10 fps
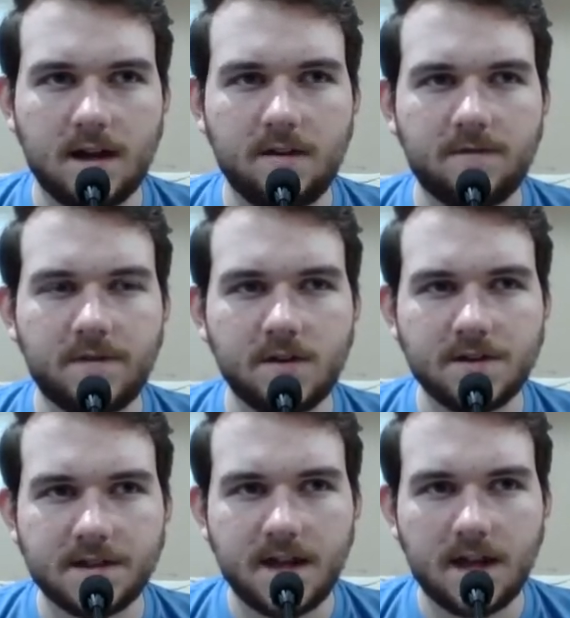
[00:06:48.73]

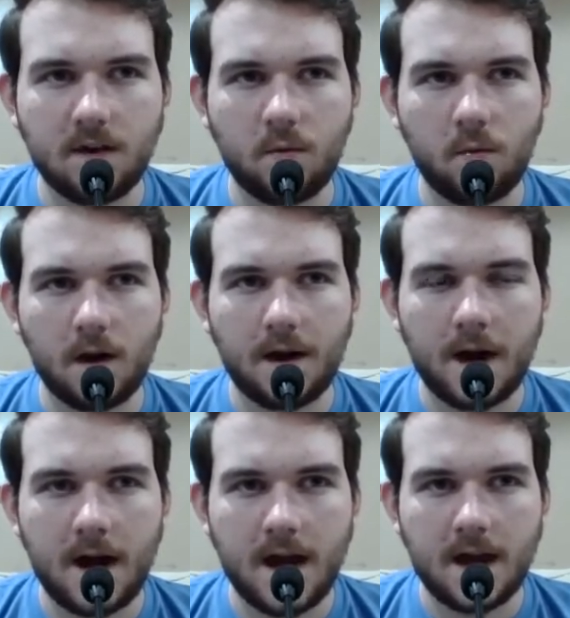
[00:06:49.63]
feels like what
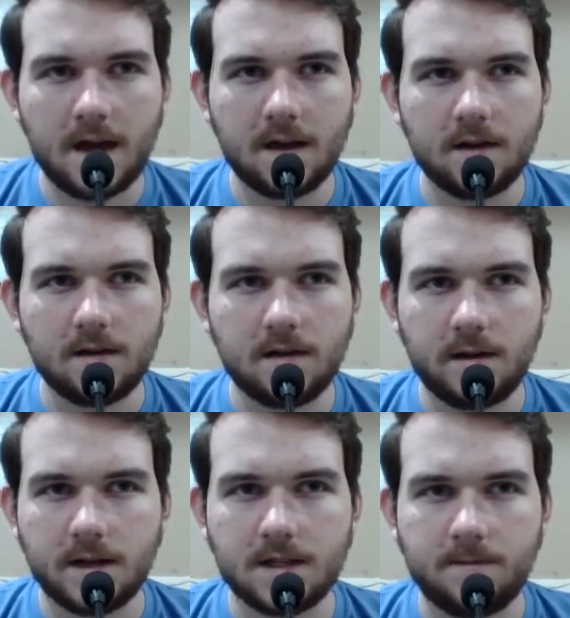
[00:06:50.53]
I
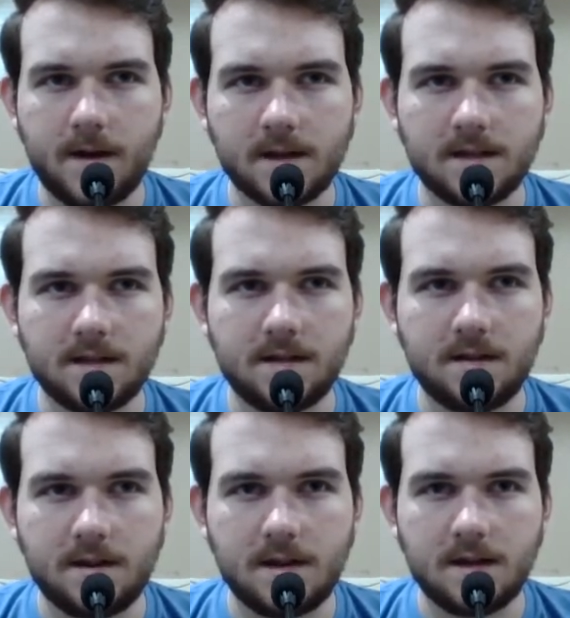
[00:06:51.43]
expected
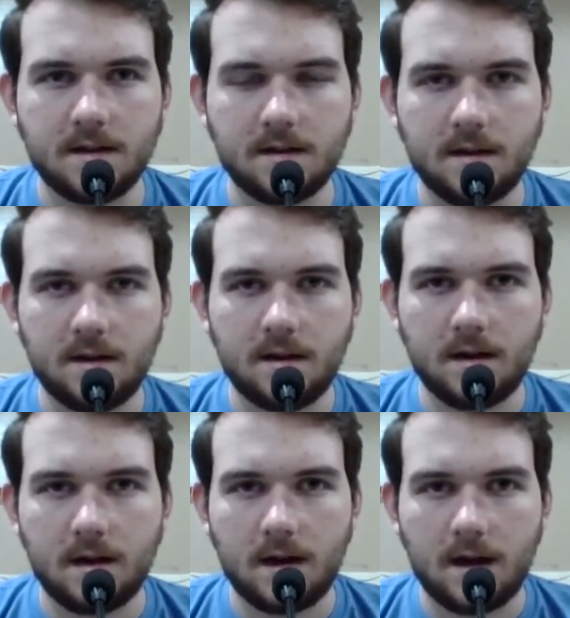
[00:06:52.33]
the
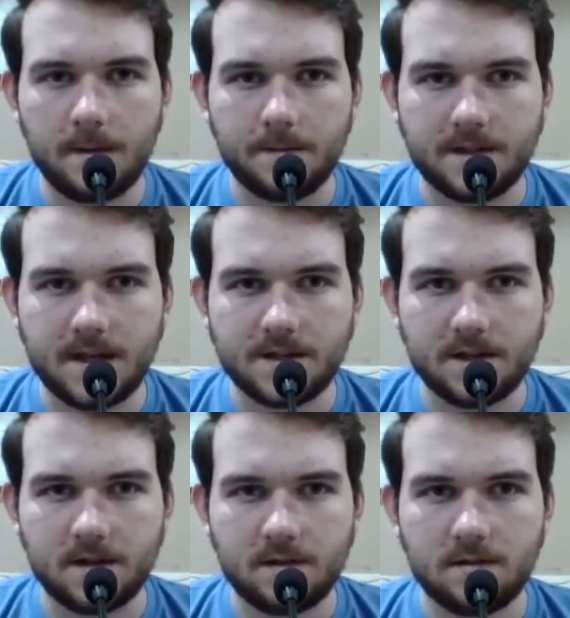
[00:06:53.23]

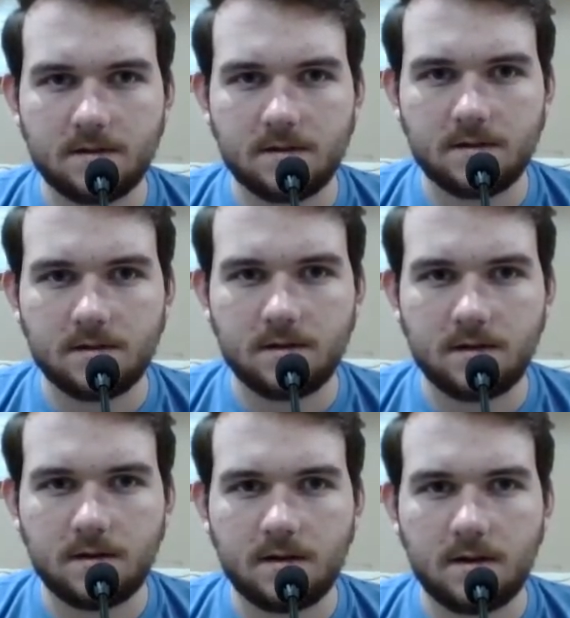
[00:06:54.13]
desert
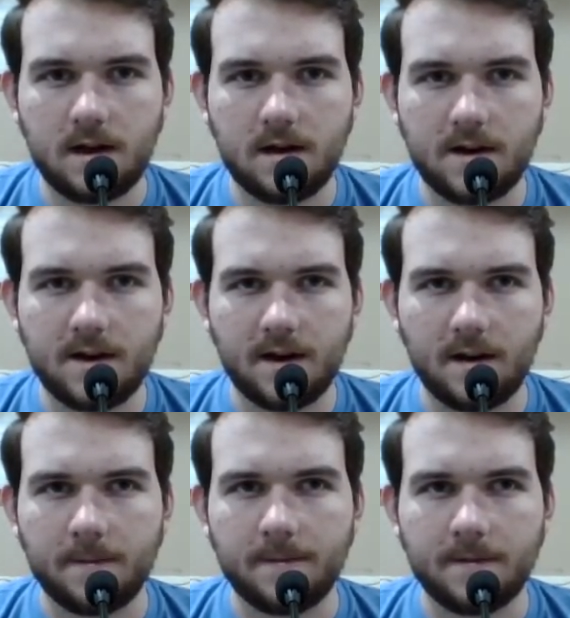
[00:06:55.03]

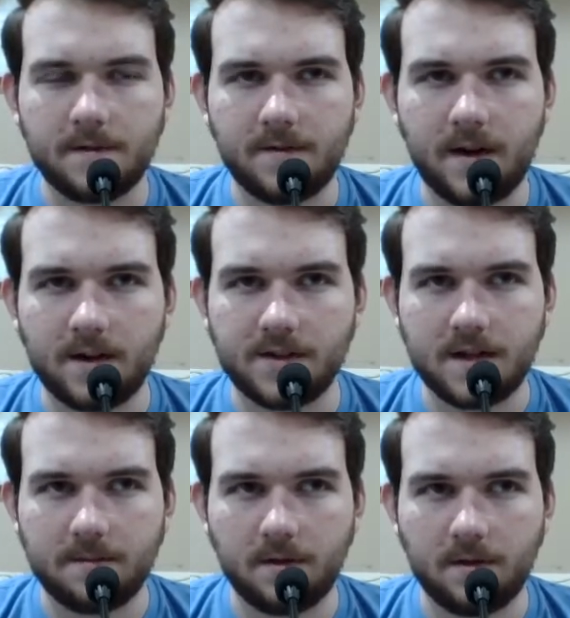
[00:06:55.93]
area final
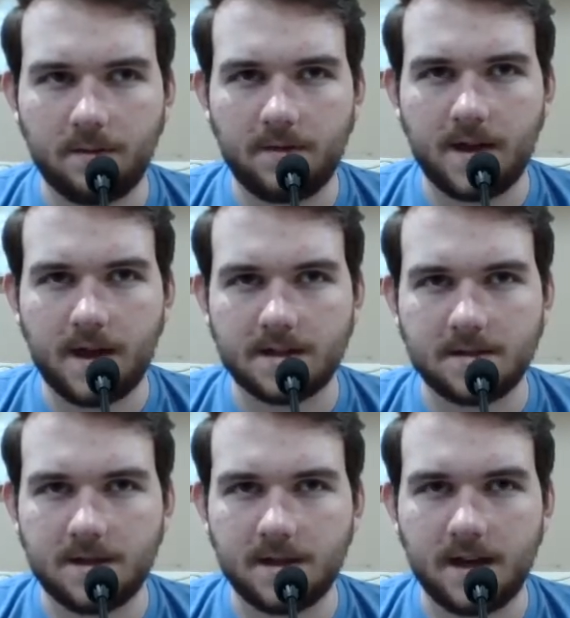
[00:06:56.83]
temple thing to
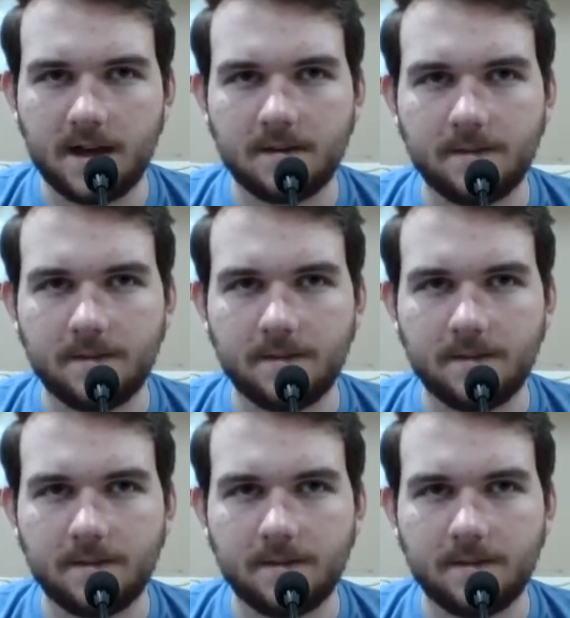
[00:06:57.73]
be like.